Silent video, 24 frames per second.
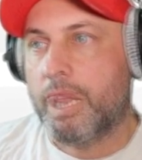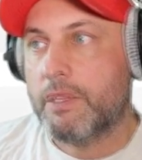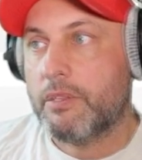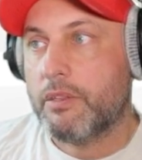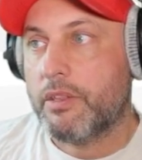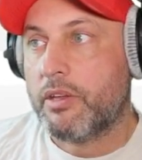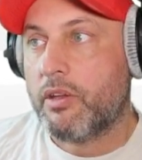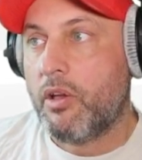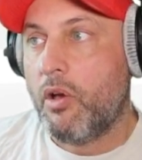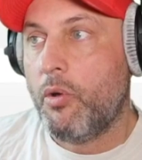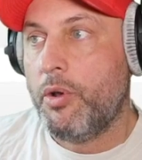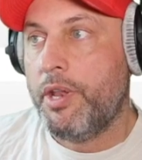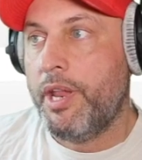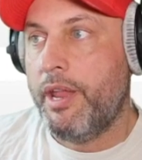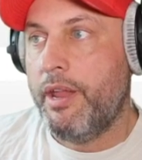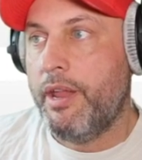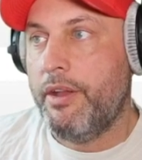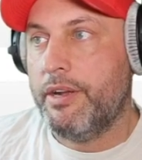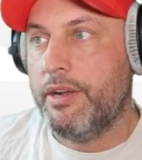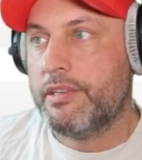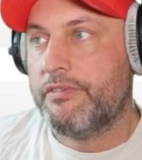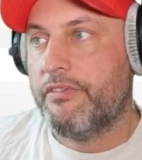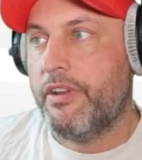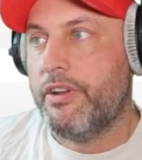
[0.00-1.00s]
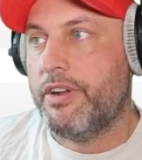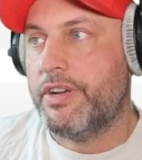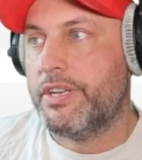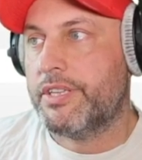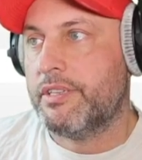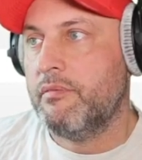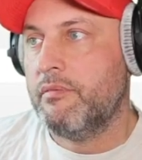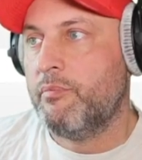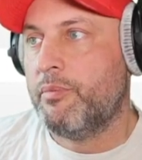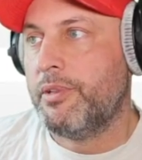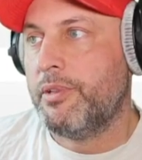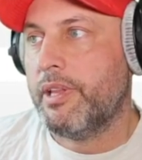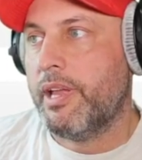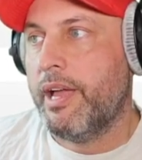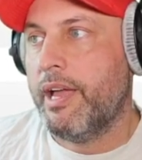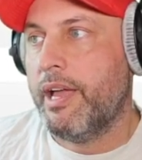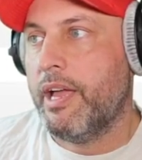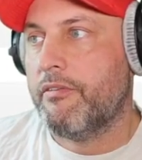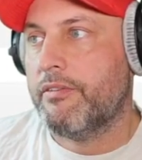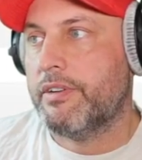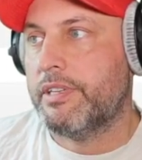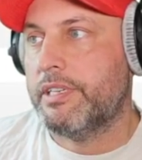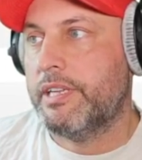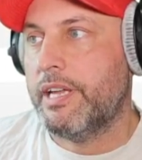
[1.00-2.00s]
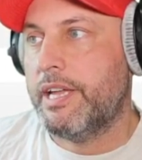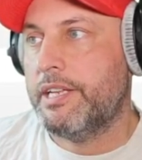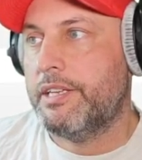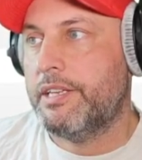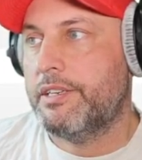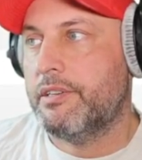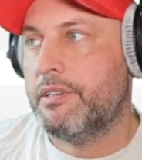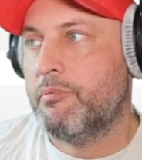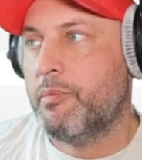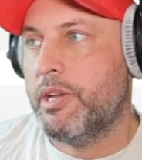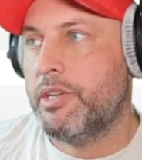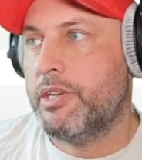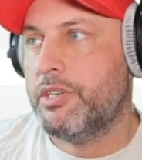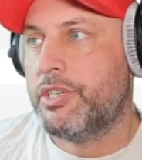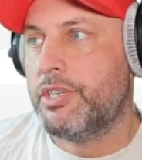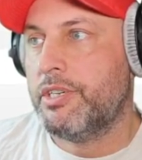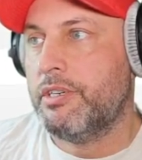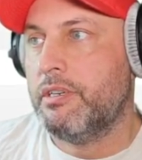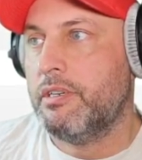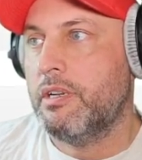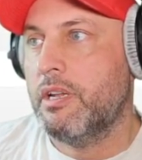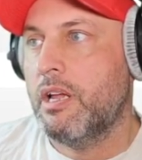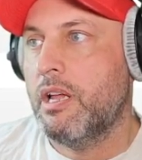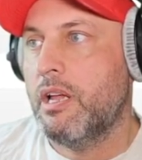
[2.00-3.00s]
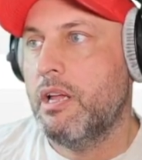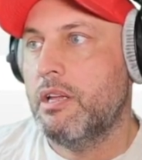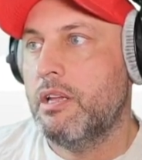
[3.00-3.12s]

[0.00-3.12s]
So the code here is very simple. I have a date dimension.